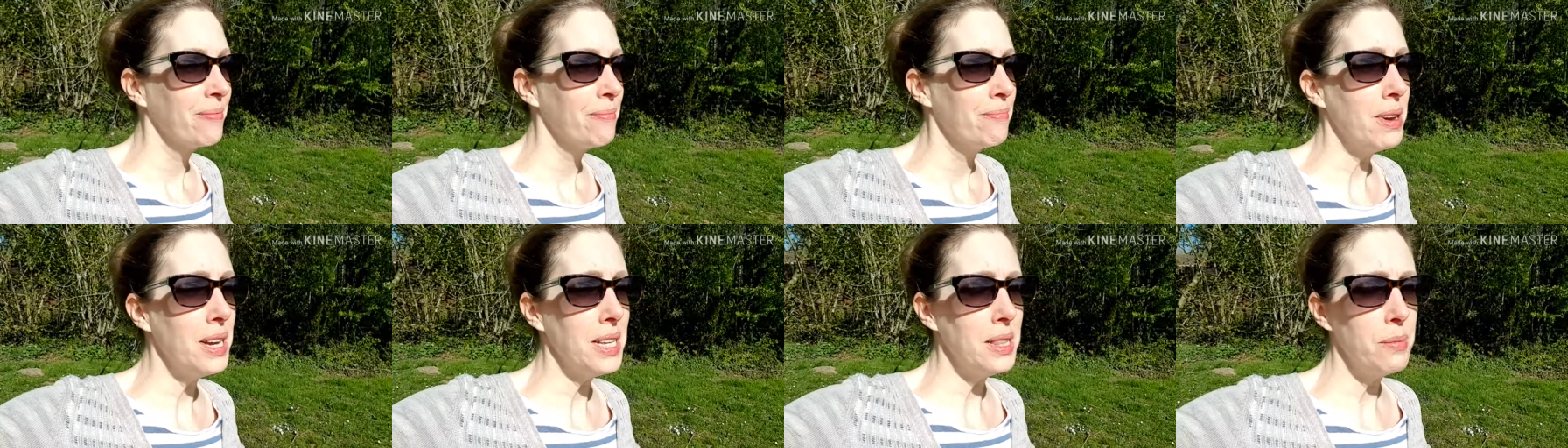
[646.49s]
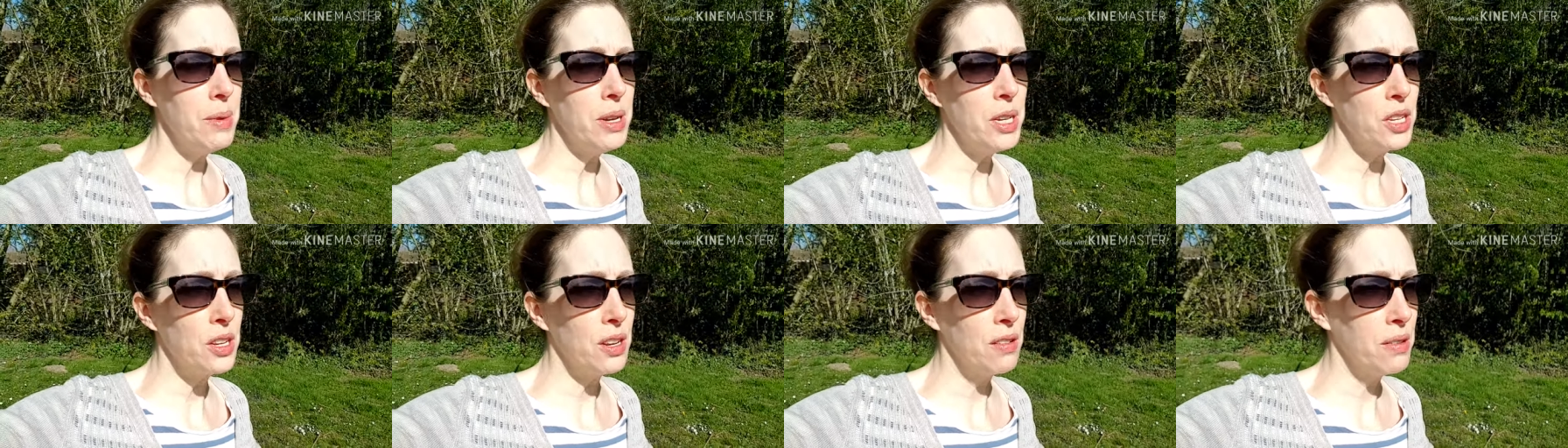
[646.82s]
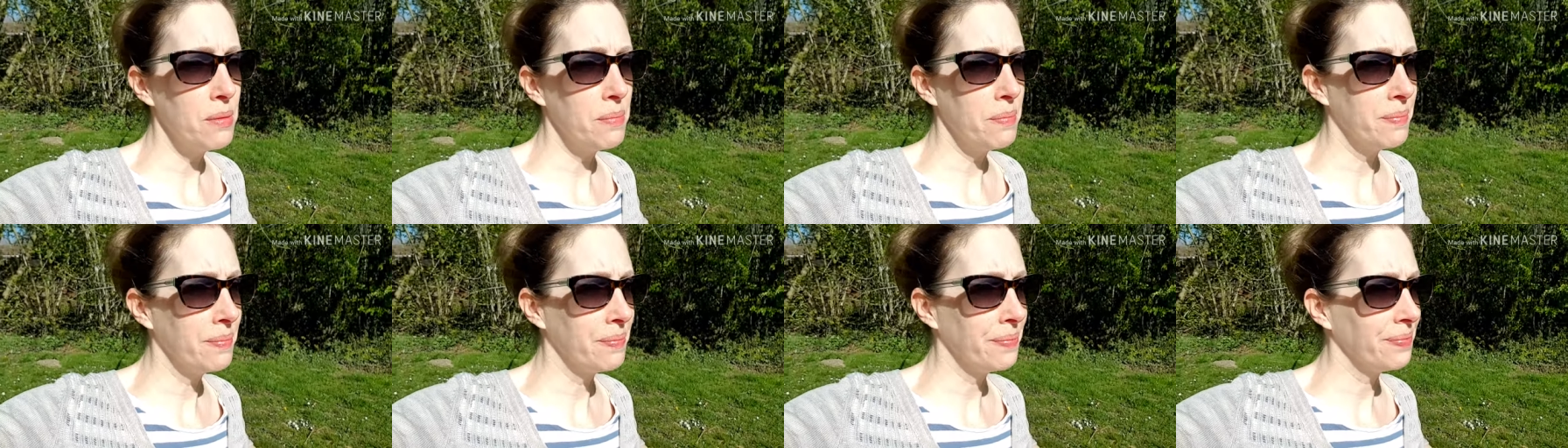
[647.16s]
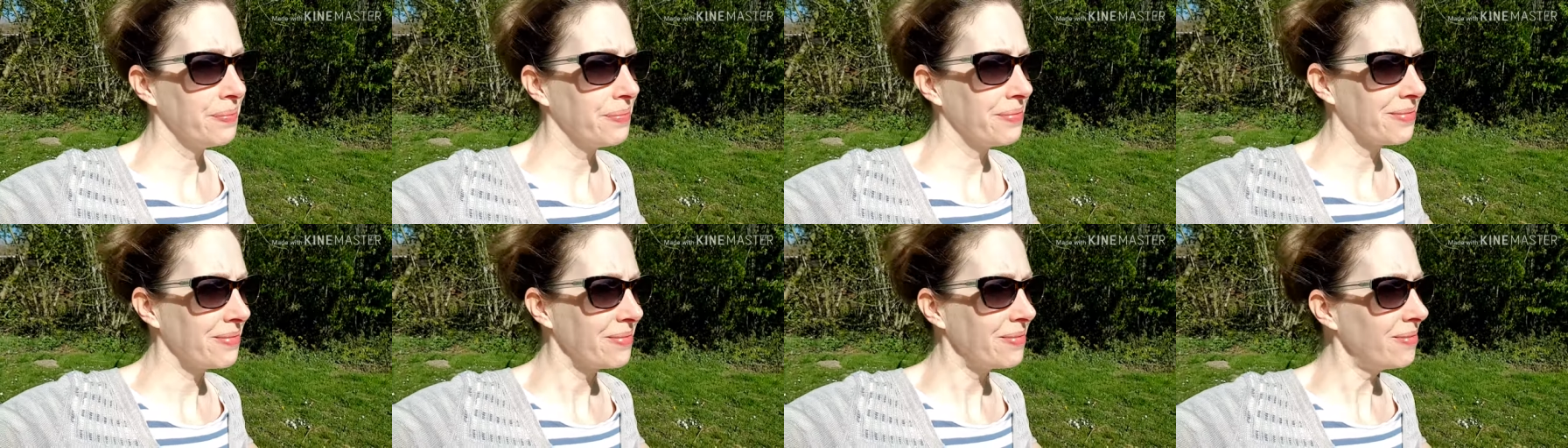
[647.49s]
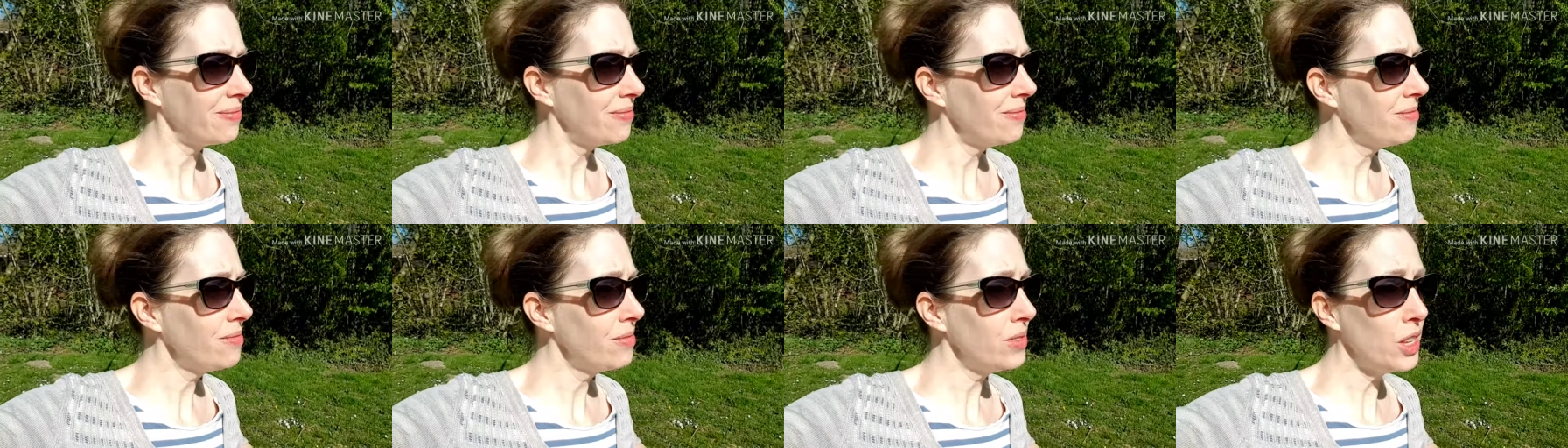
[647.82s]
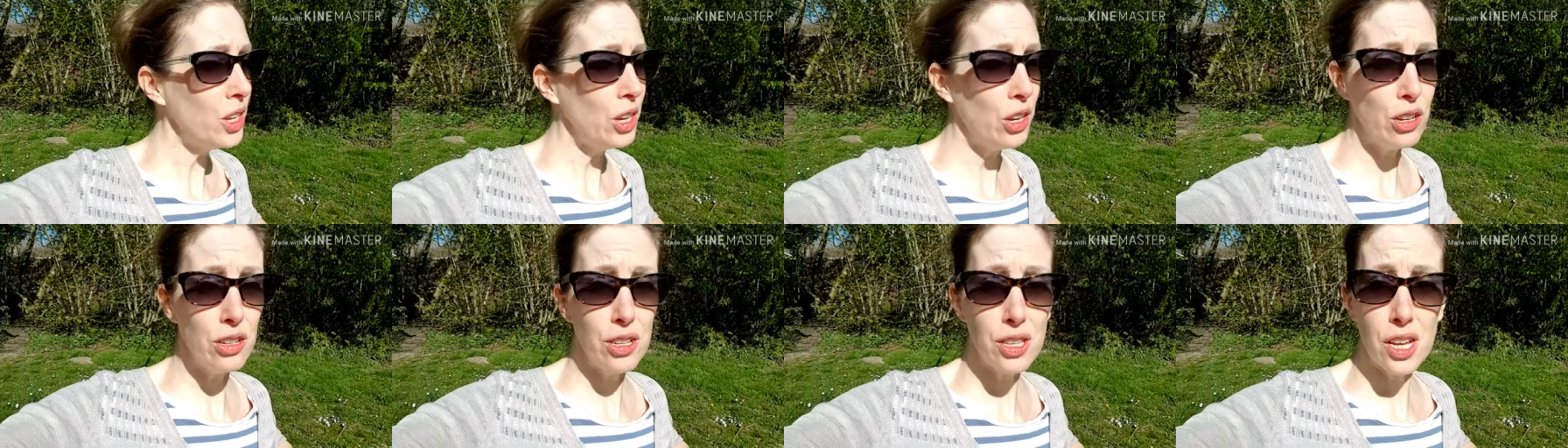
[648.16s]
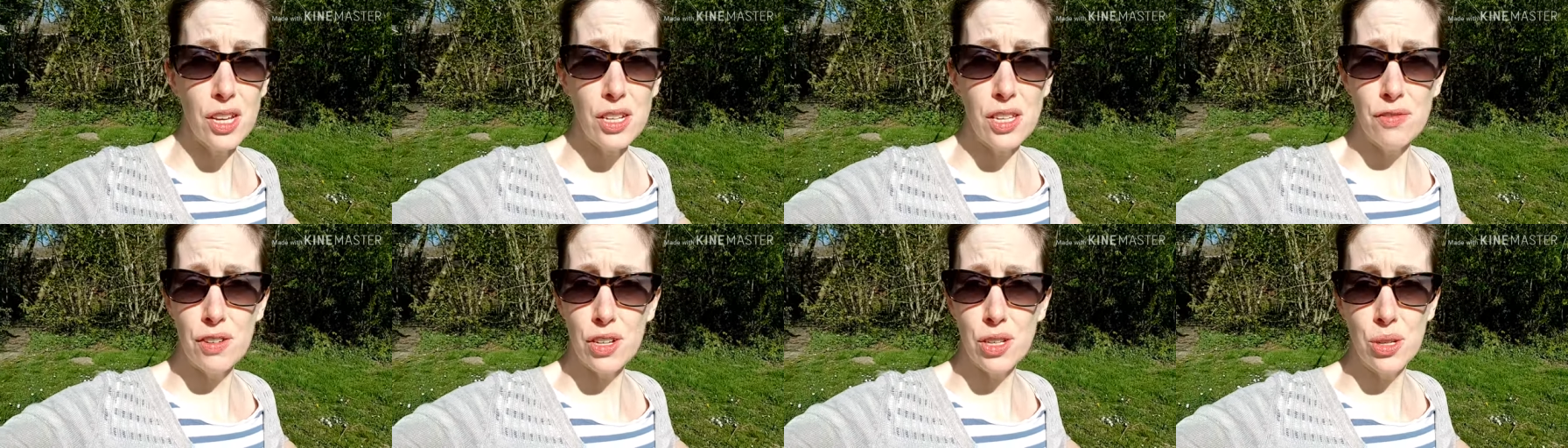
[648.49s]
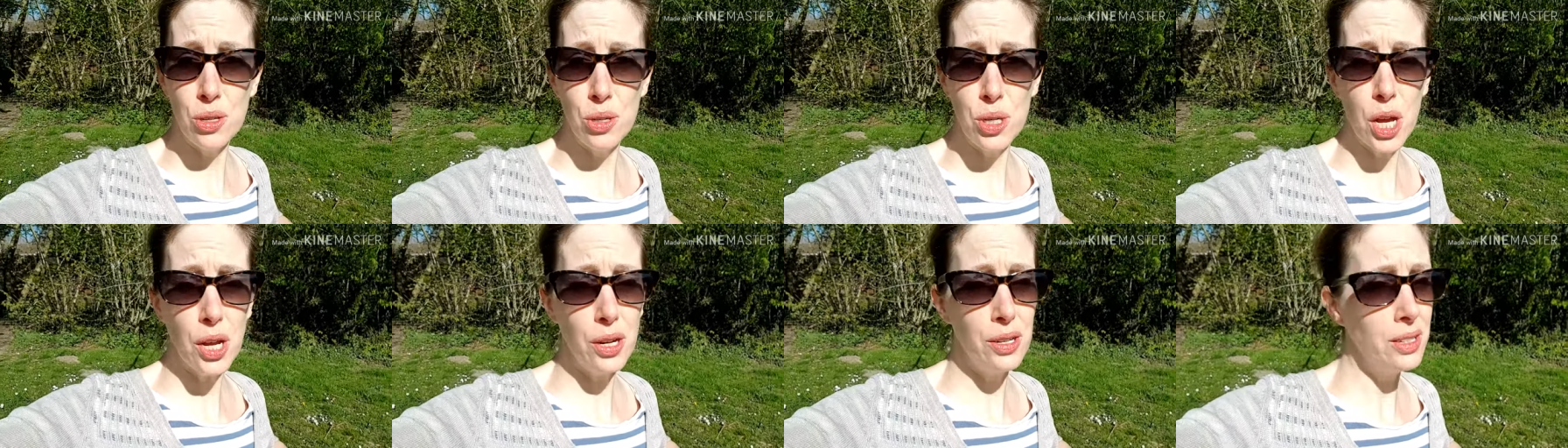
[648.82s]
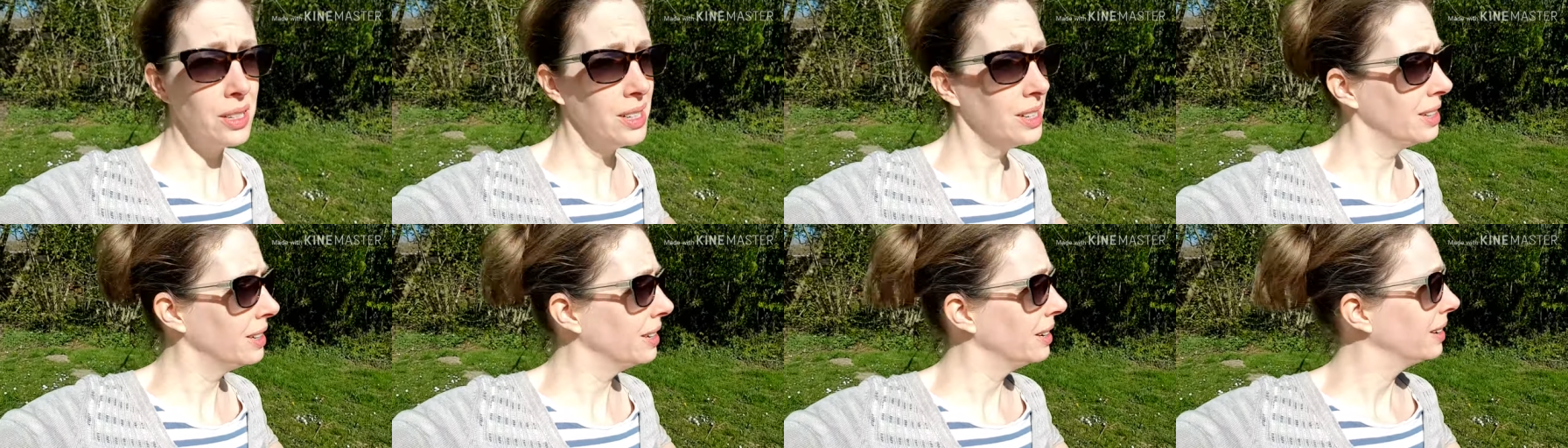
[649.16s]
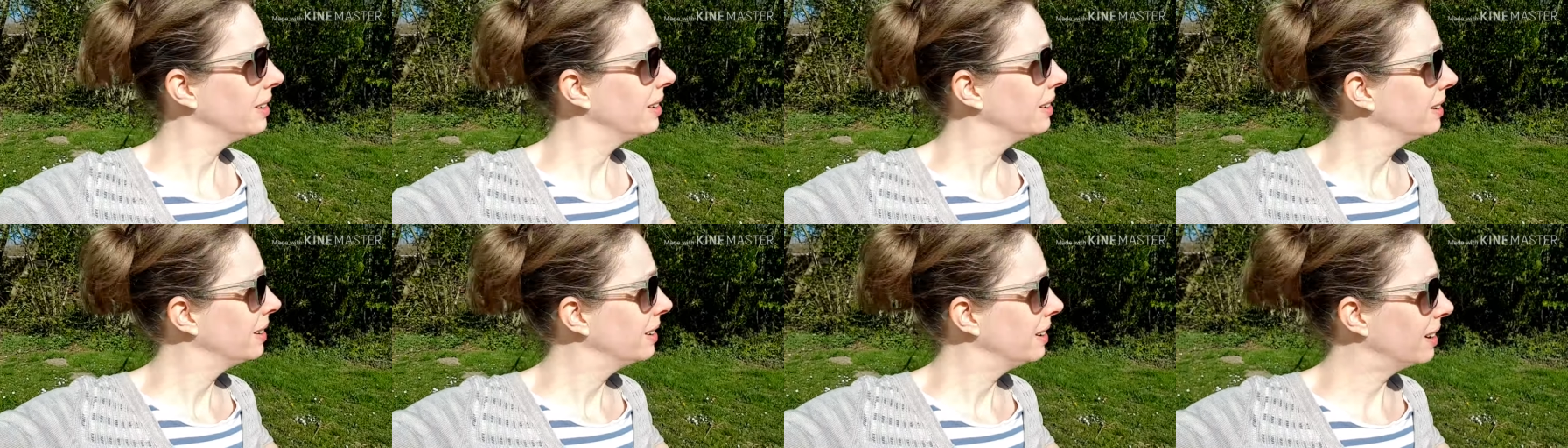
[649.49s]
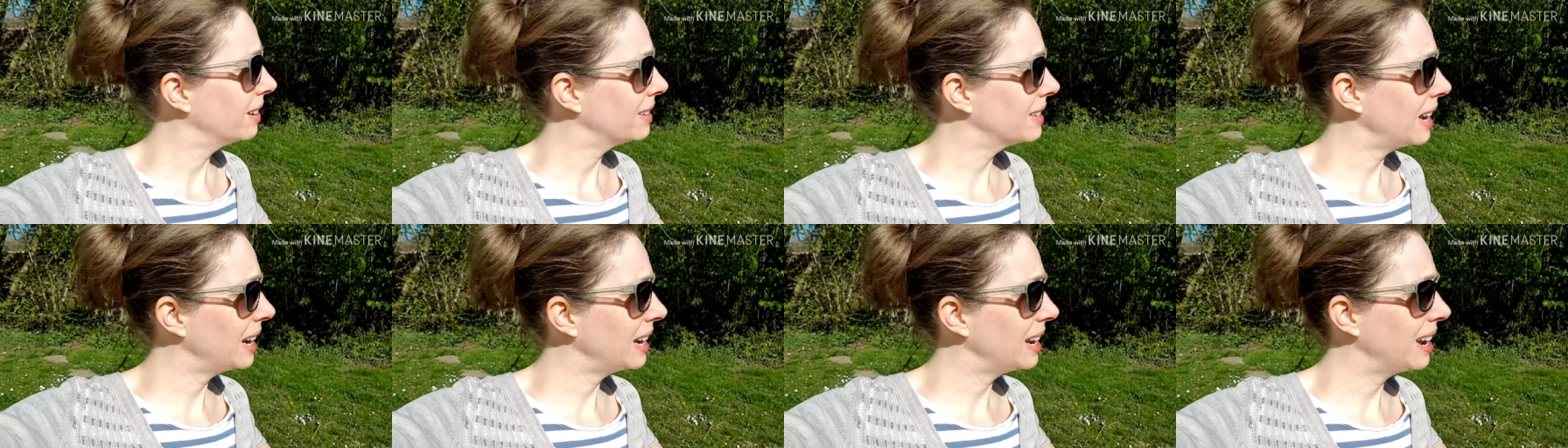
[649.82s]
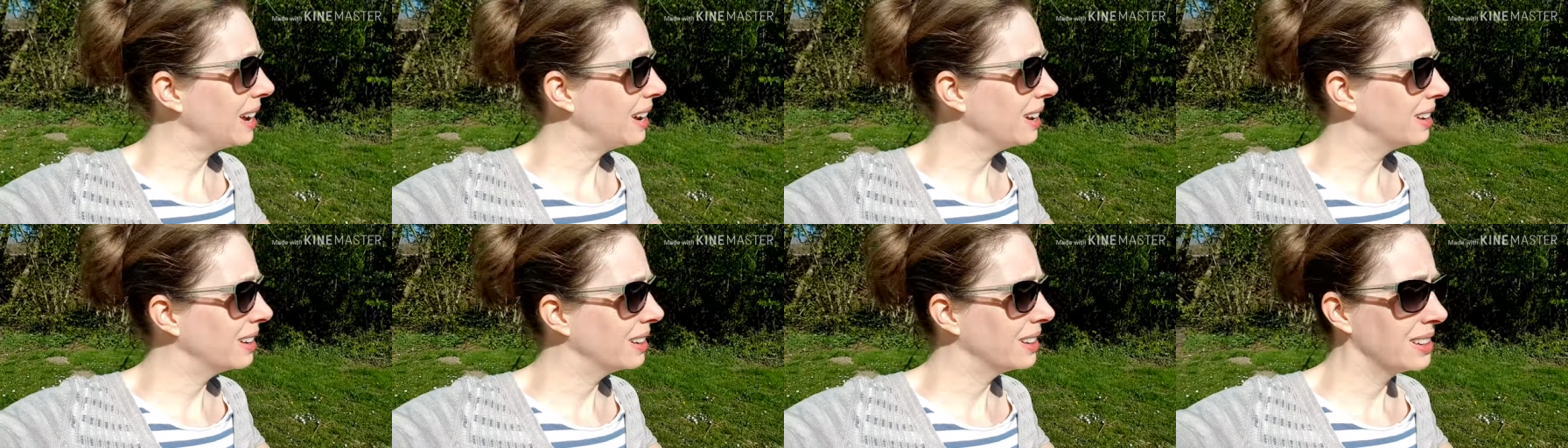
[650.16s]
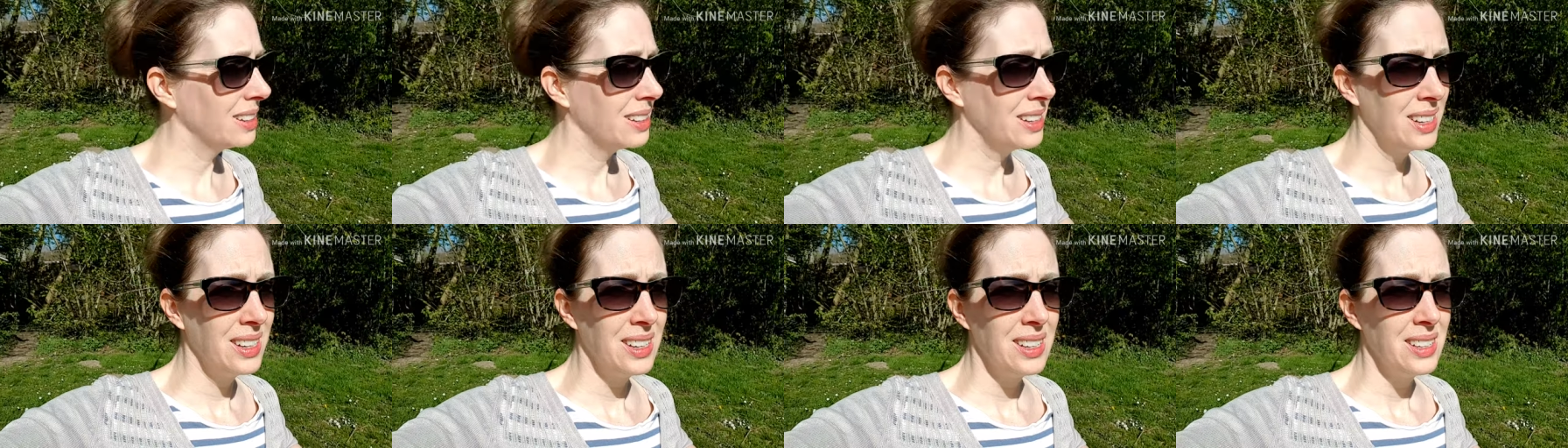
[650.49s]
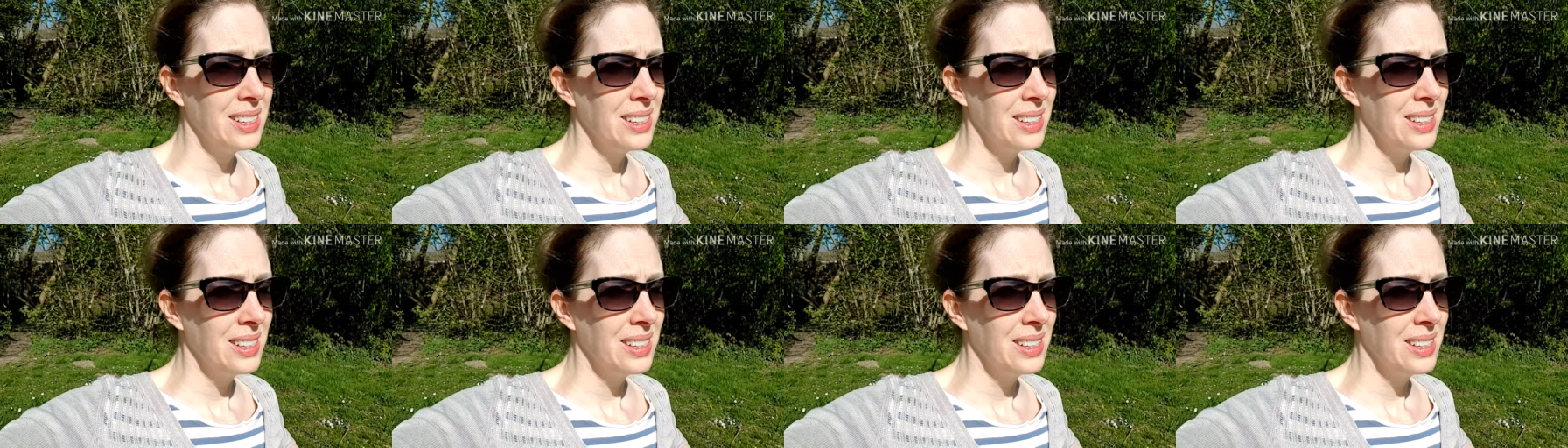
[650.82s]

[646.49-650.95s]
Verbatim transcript: make the most of them, because those of us who don't I tell you,